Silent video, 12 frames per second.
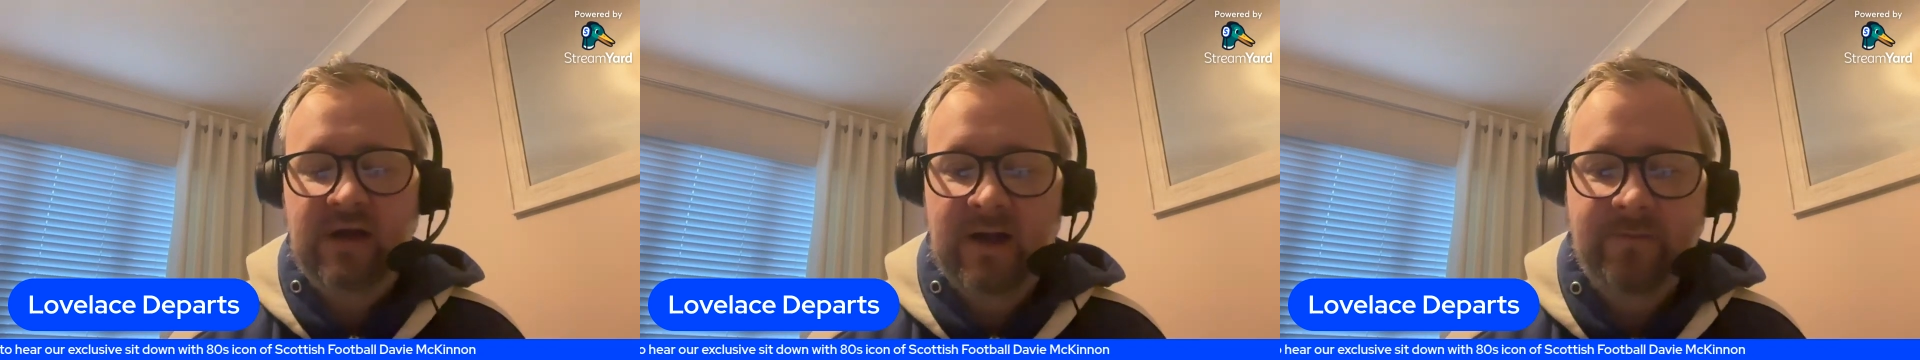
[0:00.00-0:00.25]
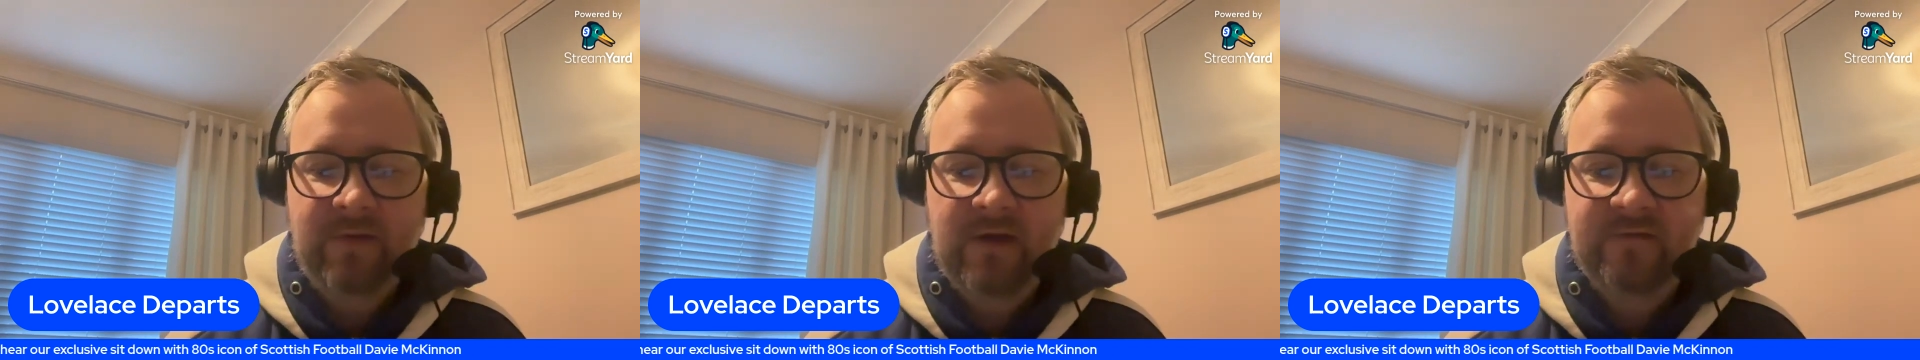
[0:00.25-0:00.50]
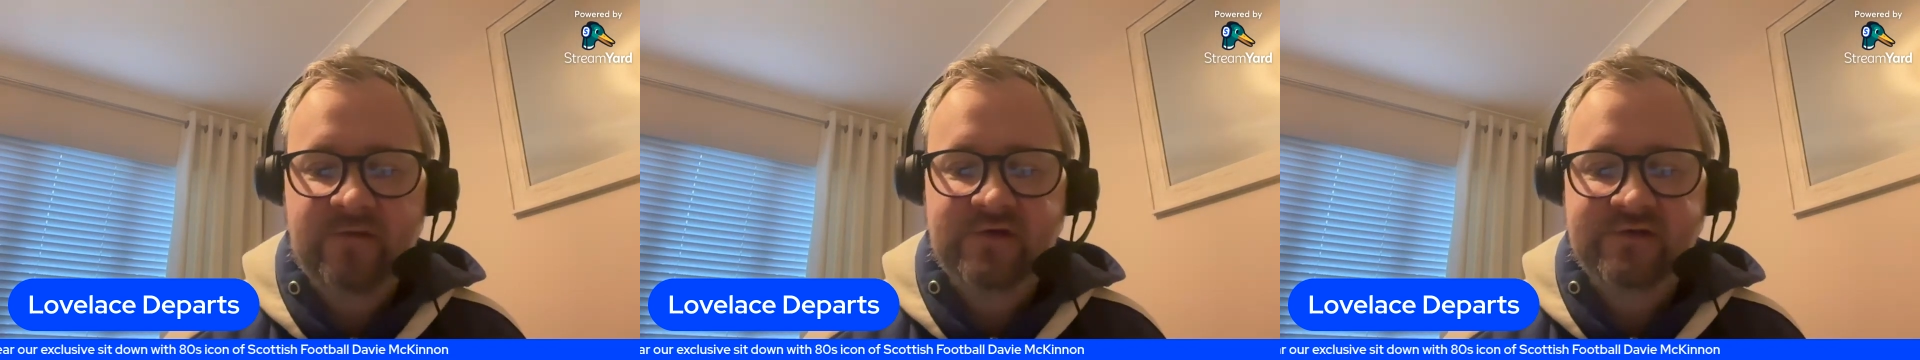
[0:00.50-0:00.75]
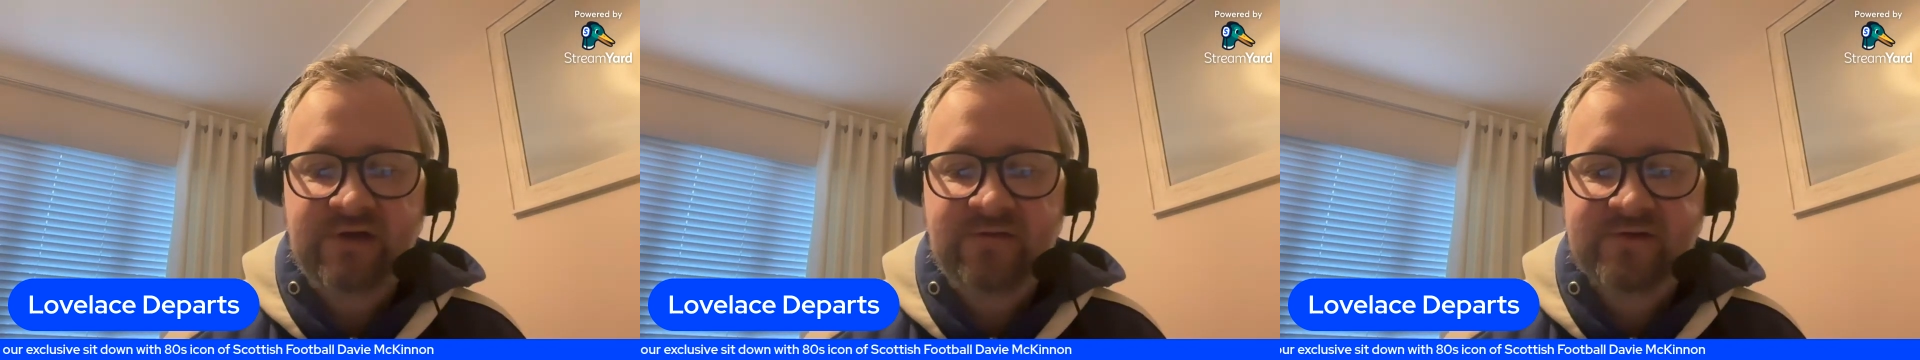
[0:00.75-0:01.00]
it
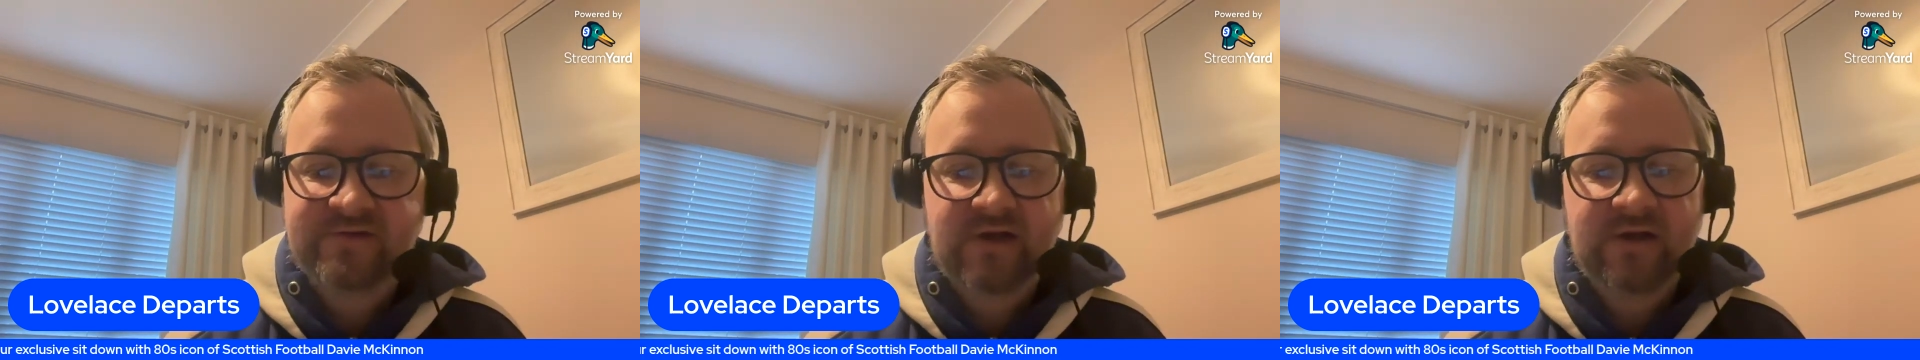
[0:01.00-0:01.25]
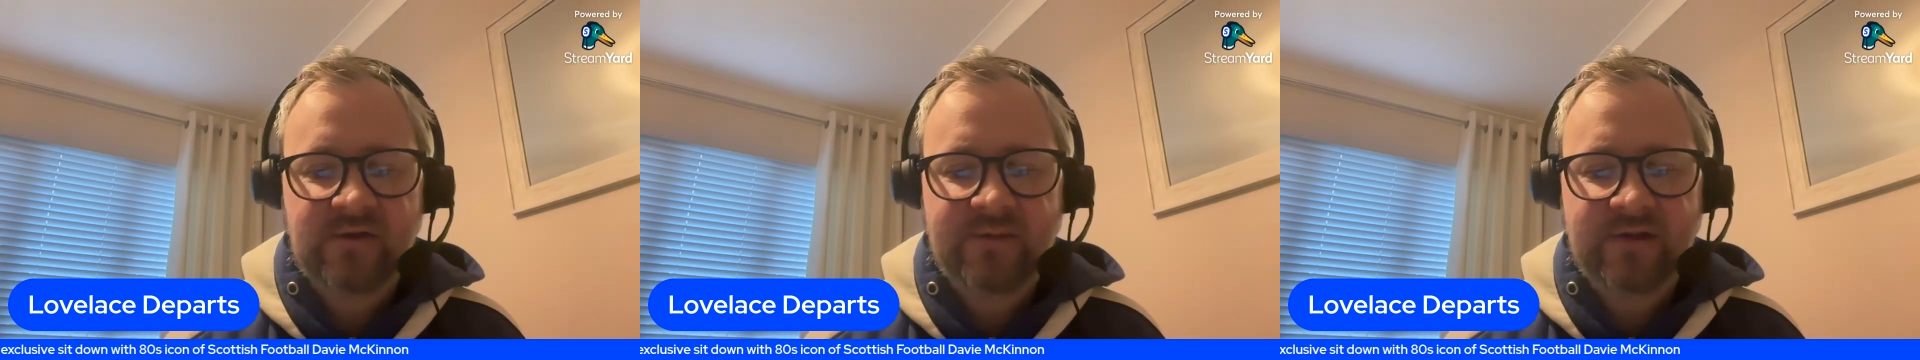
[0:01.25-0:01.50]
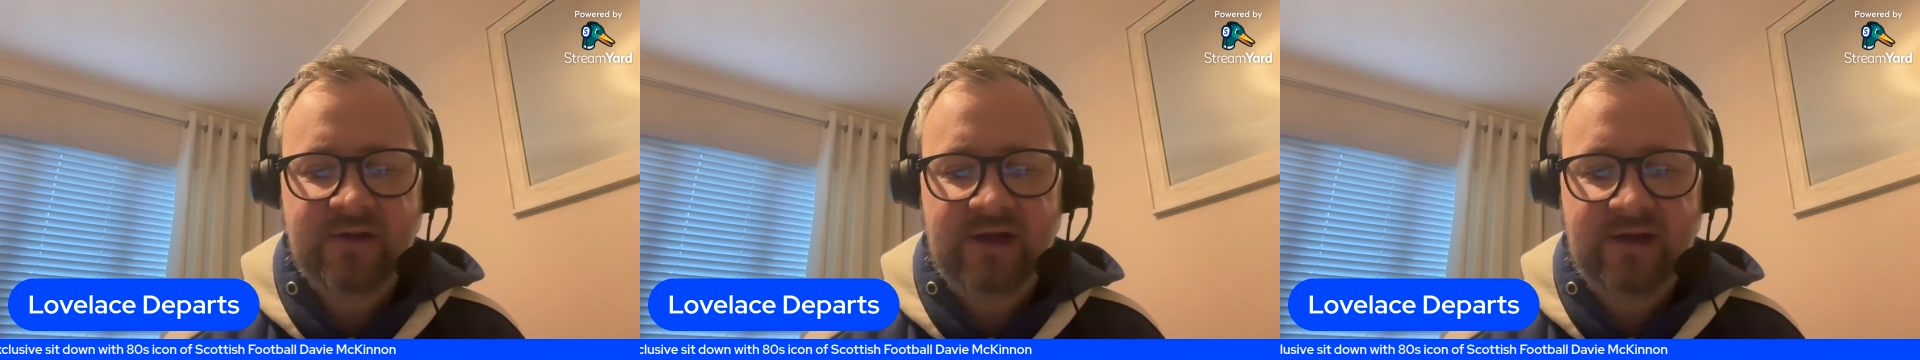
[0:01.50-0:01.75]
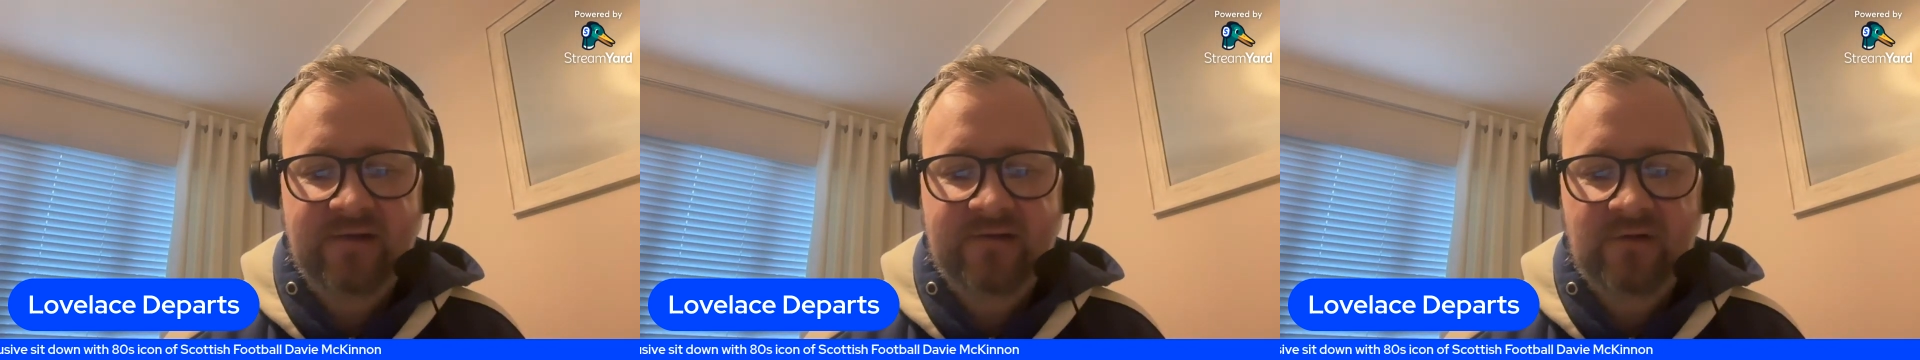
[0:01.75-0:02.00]
does leave us a little bit
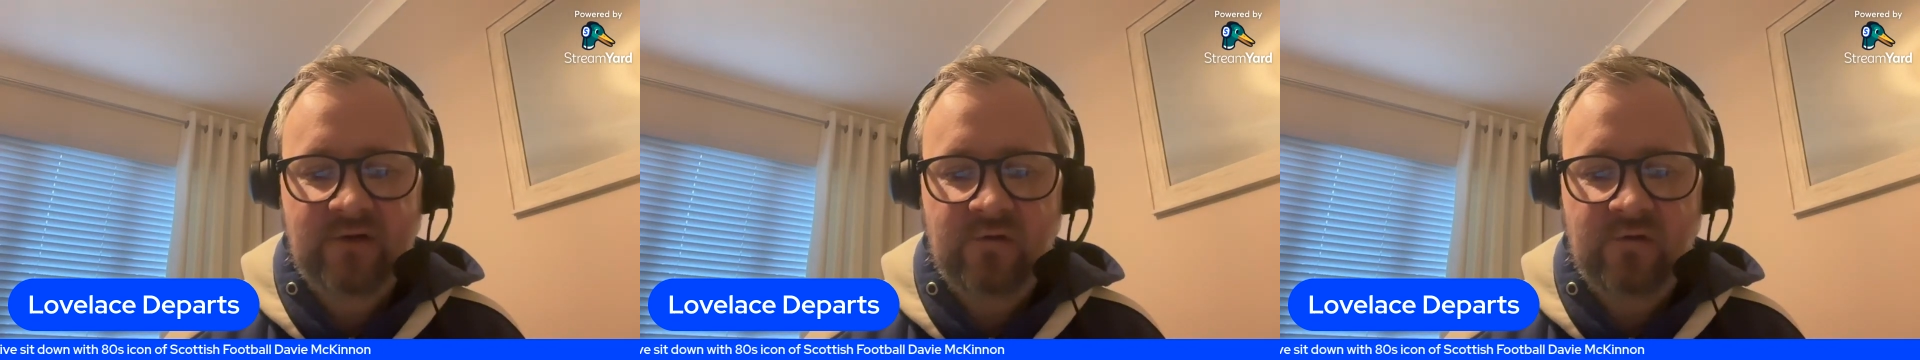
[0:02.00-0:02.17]
light,